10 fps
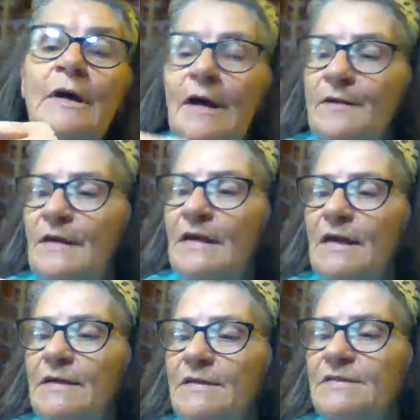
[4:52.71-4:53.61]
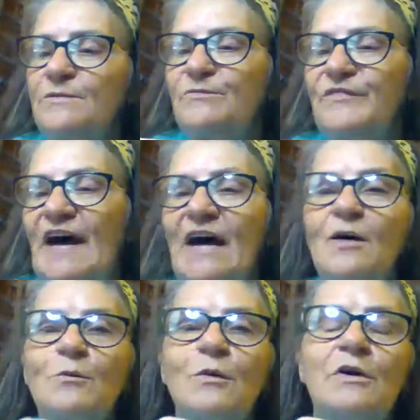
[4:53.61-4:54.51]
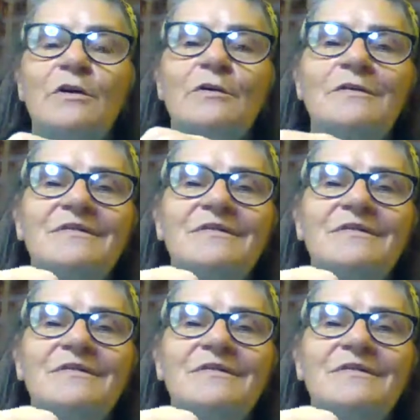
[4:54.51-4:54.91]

I think I need some fire water.